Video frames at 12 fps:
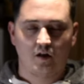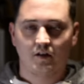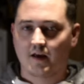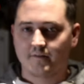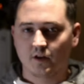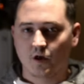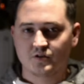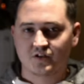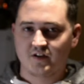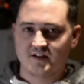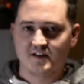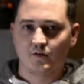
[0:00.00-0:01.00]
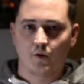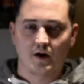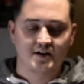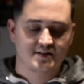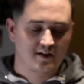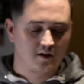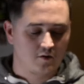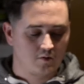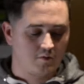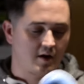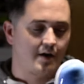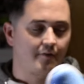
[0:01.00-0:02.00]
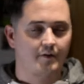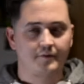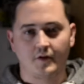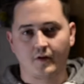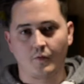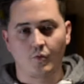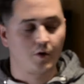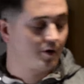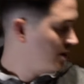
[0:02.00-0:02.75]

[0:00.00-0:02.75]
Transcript: 11 Lows are easy to wear, so whatever, they'll get worn.